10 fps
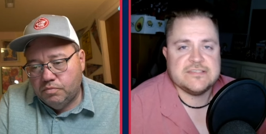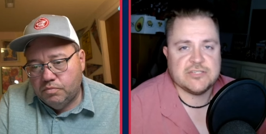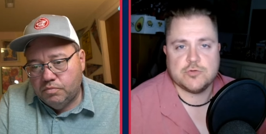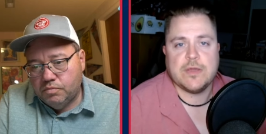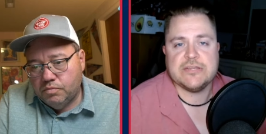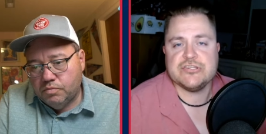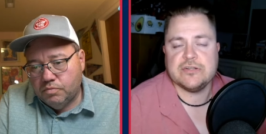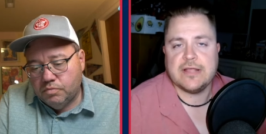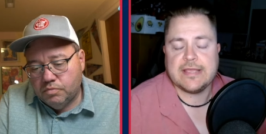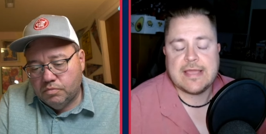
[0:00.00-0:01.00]

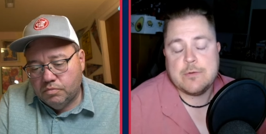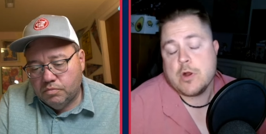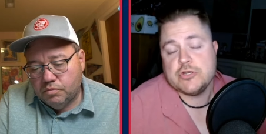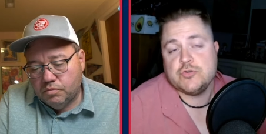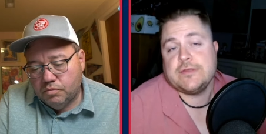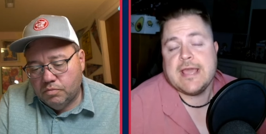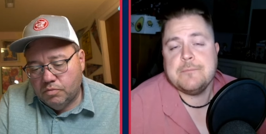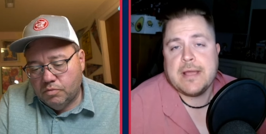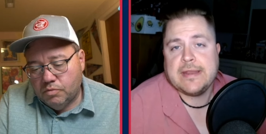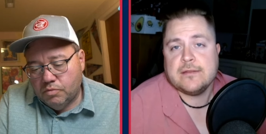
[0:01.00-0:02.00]
Speaker 1: situation like Edouard
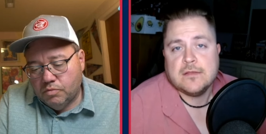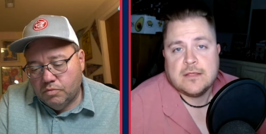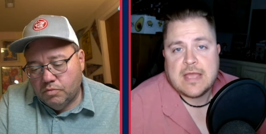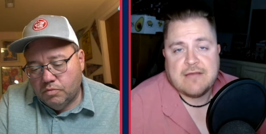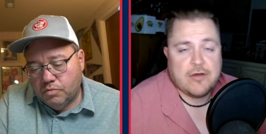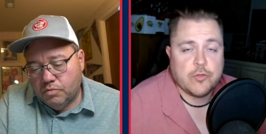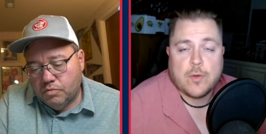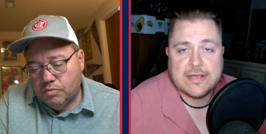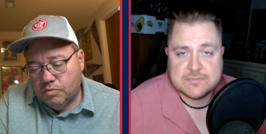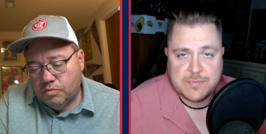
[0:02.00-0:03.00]
Julien might have
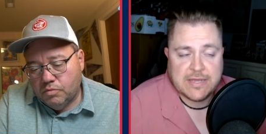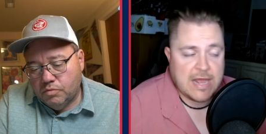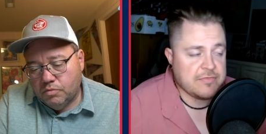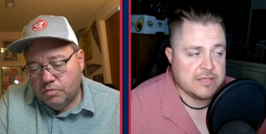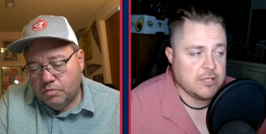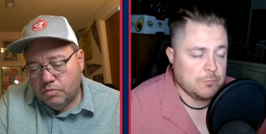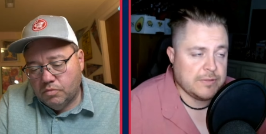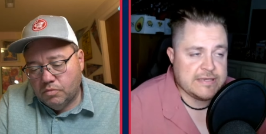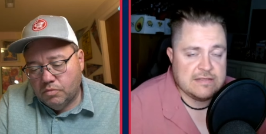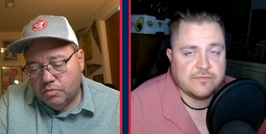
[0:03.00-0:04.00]
otherwise been. I think he'll
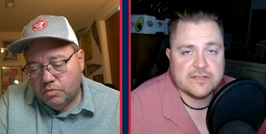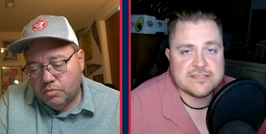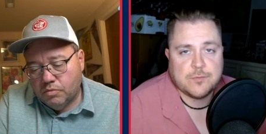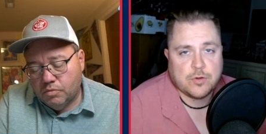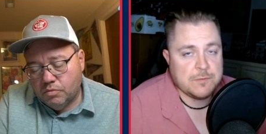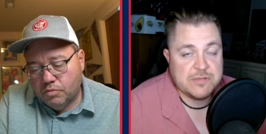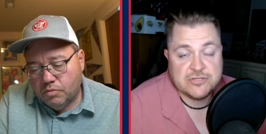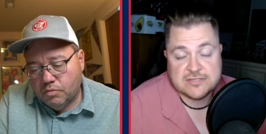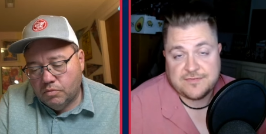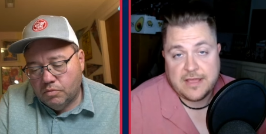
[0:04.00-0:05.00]
play defense somewhere and
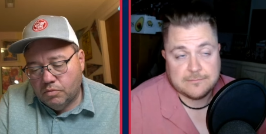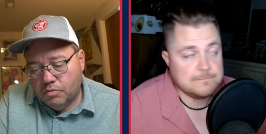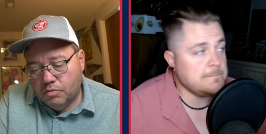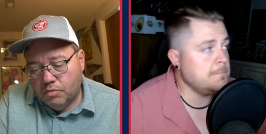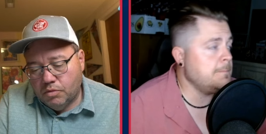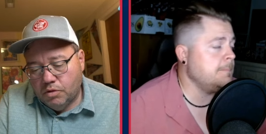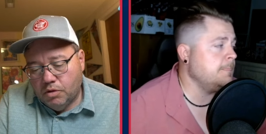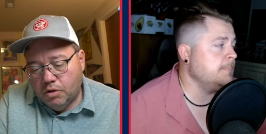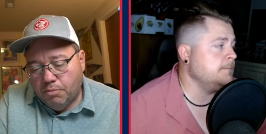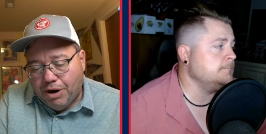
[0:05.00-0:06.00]
be just fine.
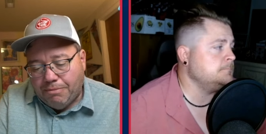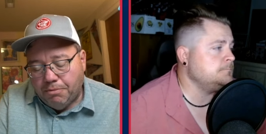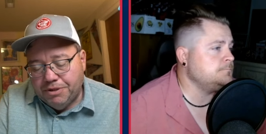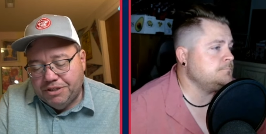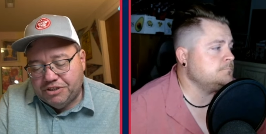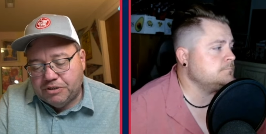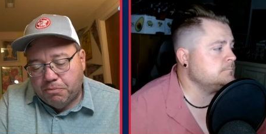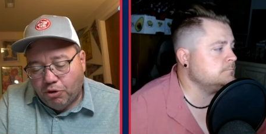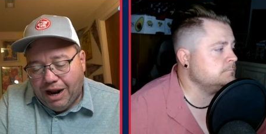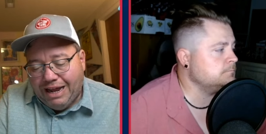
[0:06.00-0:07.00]
Speaker 2: Probably the
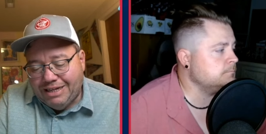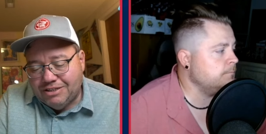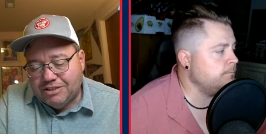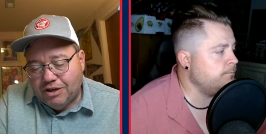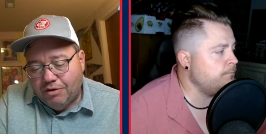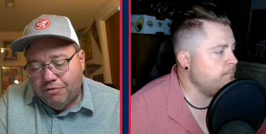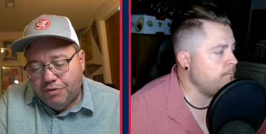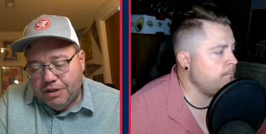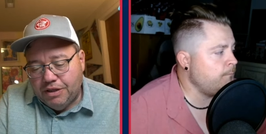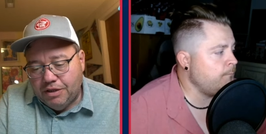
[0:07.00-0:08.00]
surprise
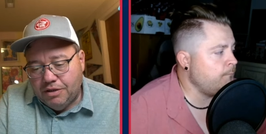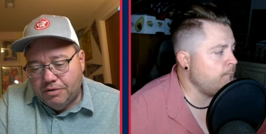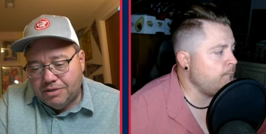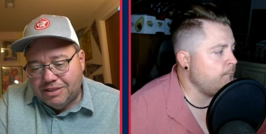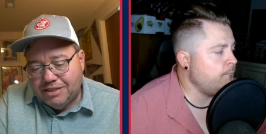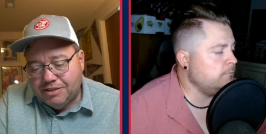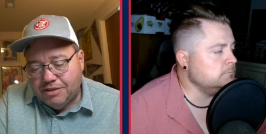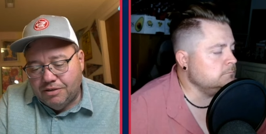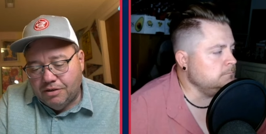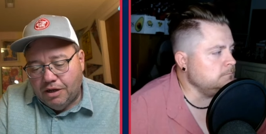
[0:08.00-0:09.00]
of the
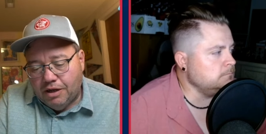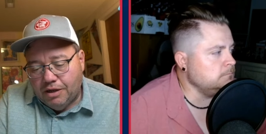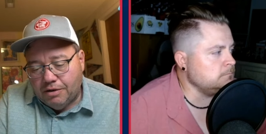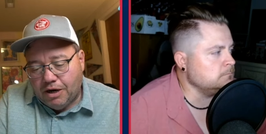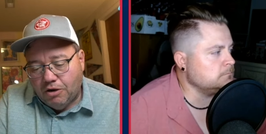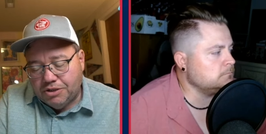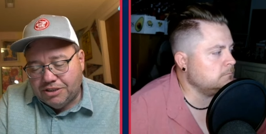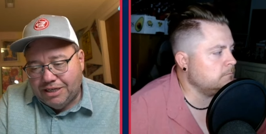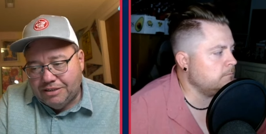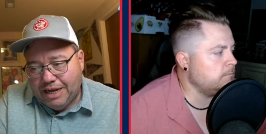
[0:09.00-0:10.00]
season, uh, Carlos
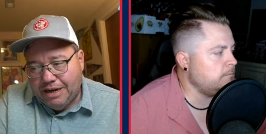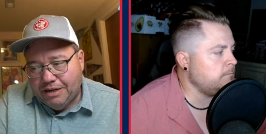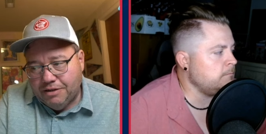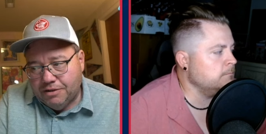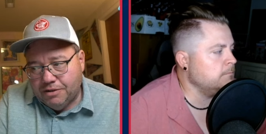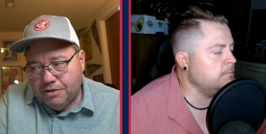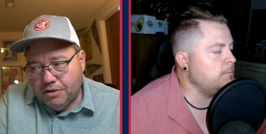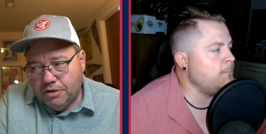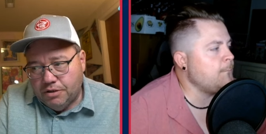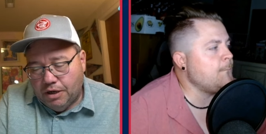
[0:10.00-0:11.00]
Santana
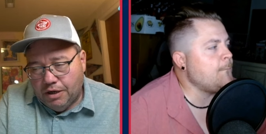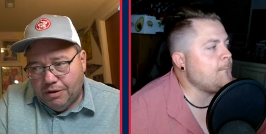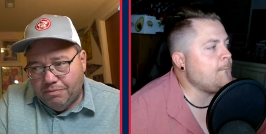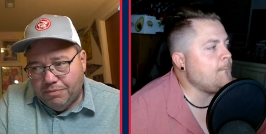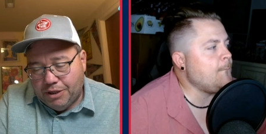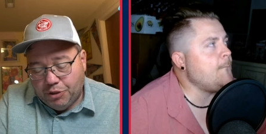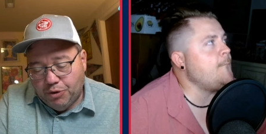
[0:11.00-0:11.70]
uh, at